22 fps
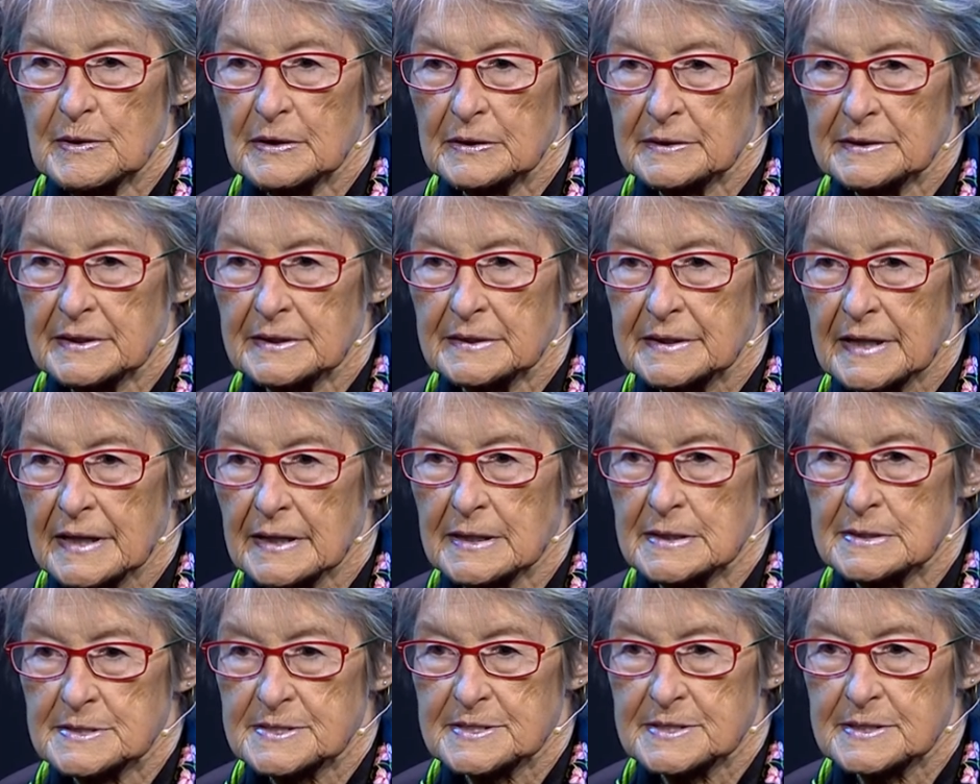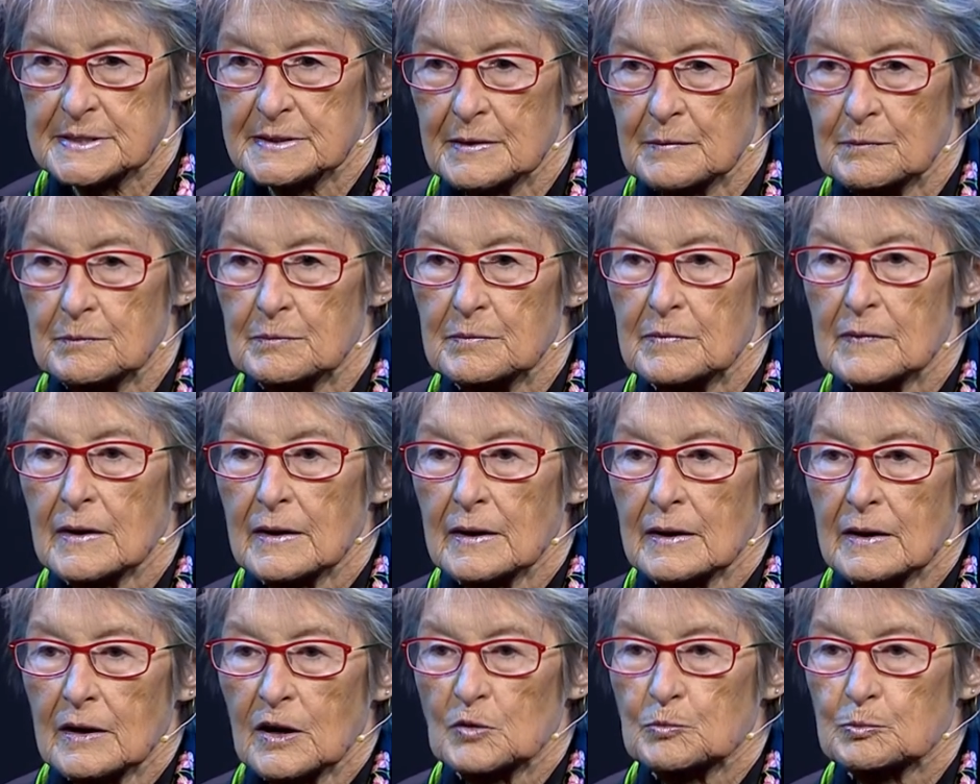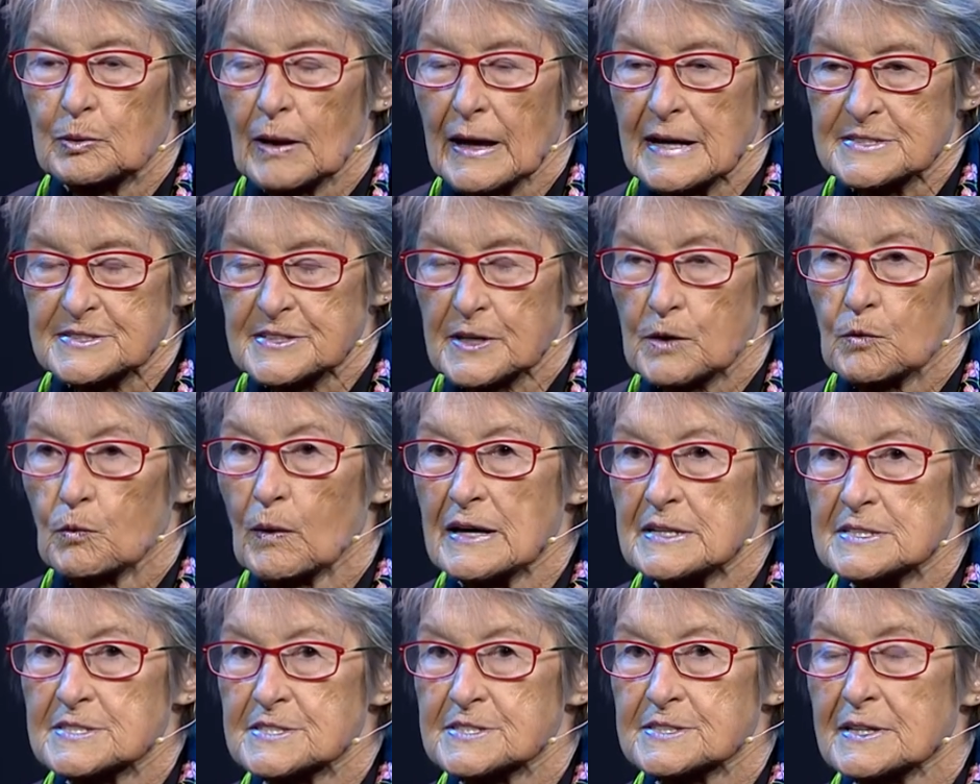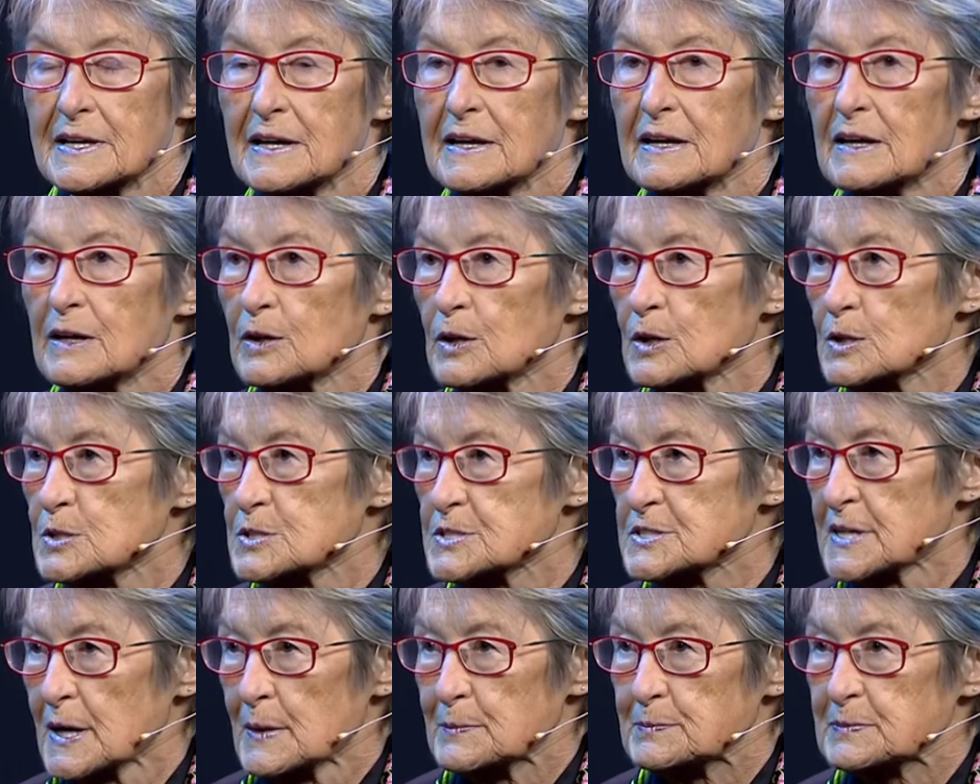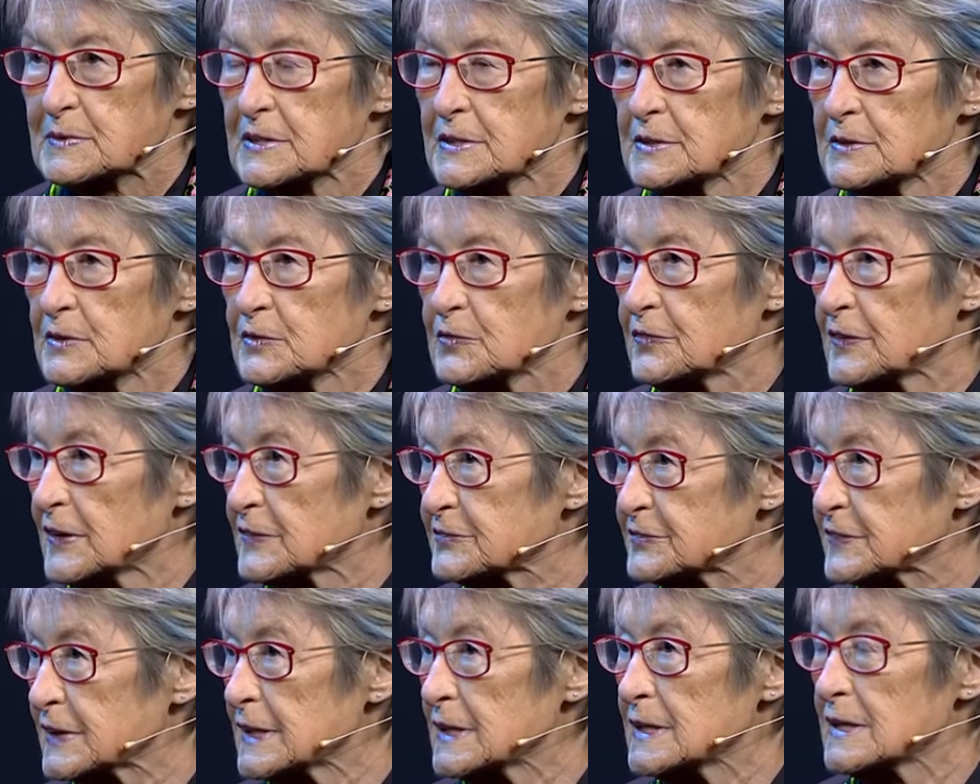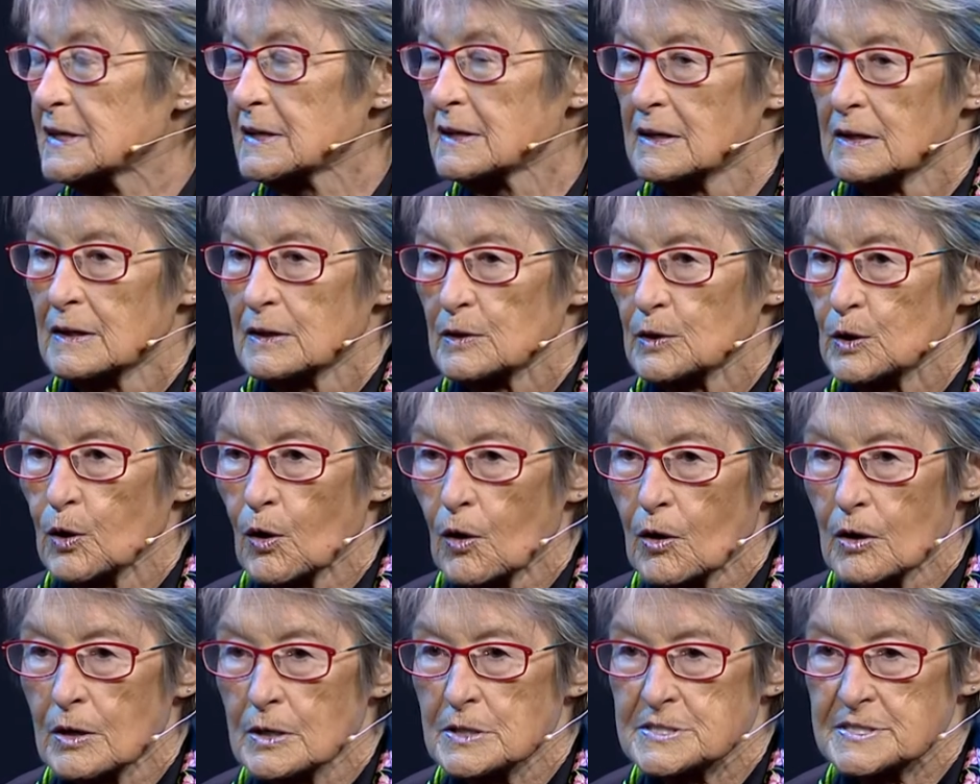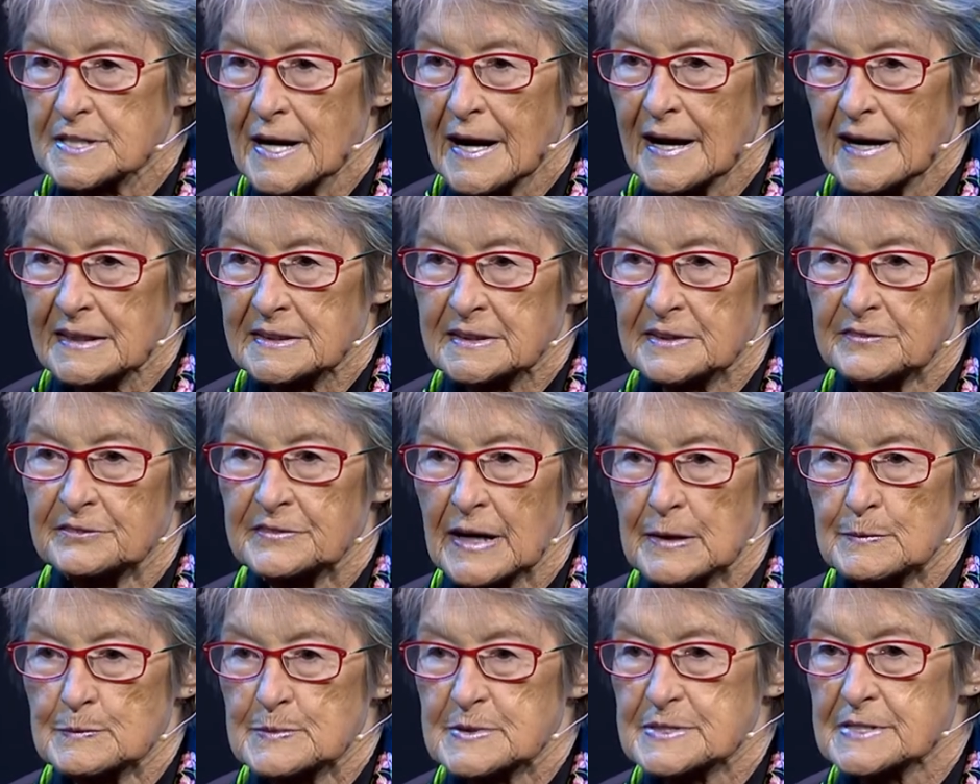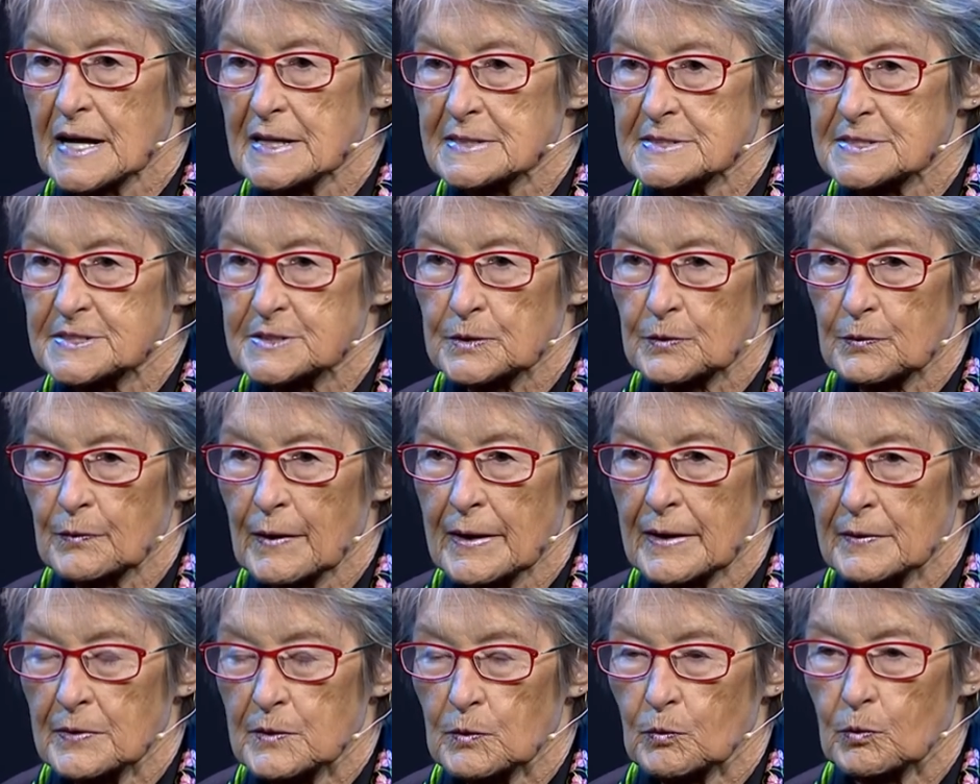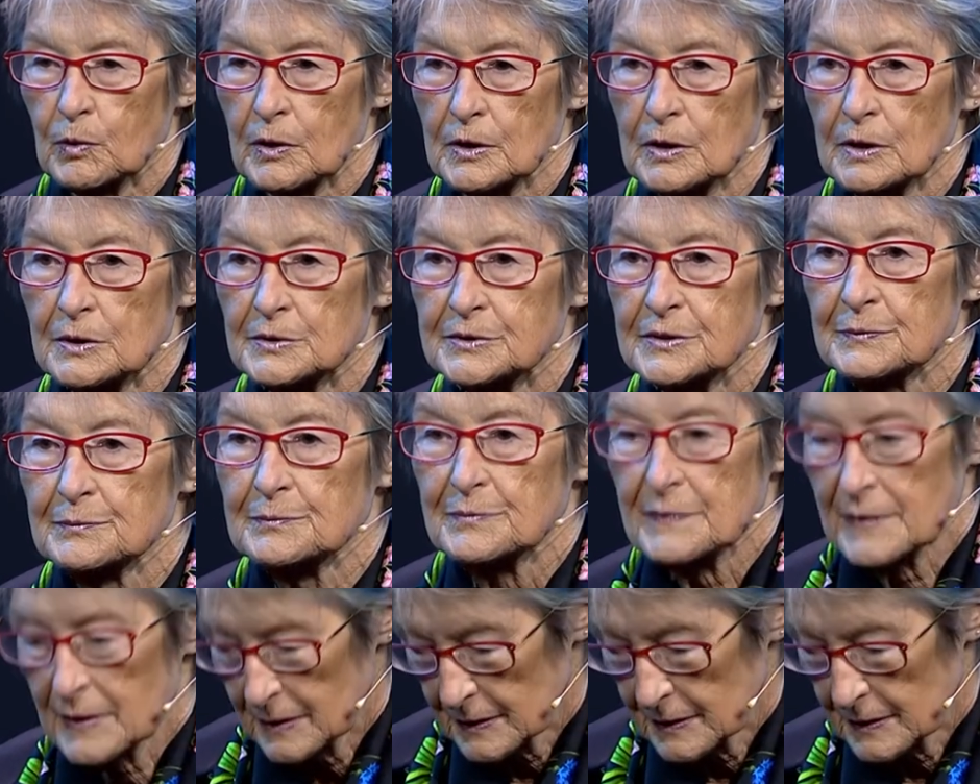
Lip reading: million tons of plastic waste are shipped to 50 large active dump sites around the world.